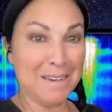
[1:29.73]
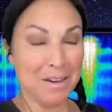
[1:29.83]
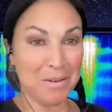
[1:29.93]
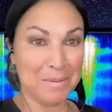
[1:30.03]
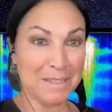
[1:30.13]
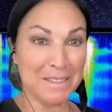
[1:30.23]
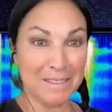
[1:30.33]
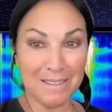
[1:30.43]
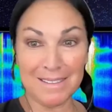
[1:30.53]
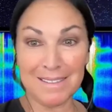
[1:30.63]
Oh my
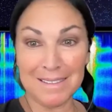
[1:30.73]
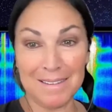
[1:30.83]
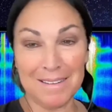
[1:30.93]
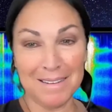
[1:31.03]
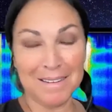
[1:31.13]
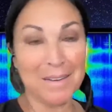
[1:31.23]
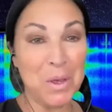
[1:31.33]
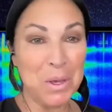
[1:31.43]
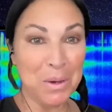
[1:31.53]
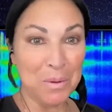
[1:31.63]
goodness.
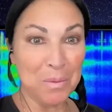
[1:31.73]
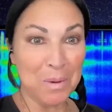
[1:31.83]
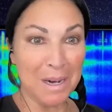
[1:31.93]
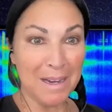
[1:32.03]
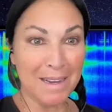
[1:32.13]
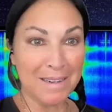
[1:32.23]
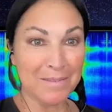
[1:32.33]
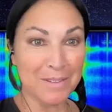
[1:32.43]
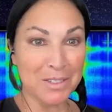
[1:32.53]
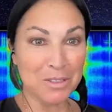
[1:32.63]
What an
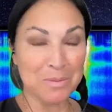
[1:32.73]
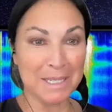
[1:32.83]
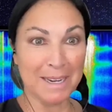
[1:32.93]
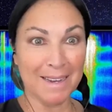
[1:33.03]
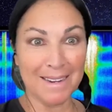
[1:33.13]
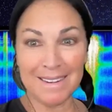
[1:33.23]
adventure we had.